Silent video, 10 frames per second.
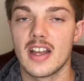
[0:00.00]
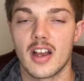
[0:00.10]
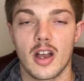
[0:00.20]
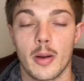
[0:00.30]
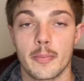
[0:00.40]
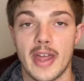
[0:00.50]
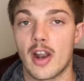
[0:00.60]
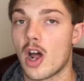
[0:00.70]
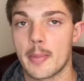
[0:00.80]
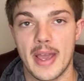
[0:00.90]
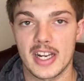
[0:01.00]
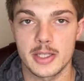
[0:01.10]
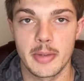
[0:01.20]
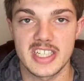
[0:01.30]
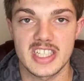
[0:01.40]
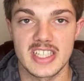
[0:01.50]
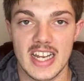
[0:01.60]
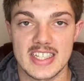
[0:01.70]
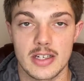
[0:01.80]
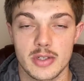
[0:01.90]
that automatically basically
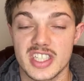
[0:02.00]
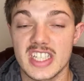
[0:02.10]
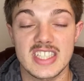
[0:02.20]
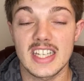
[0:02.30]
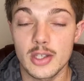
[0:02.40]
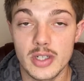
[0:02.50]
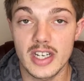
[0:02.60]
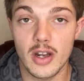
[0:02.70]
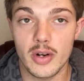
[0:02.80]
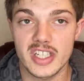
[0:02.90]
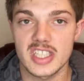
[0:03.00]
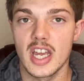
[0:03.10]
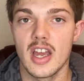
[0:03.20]
knocks it down to a 6 that you didn't notice.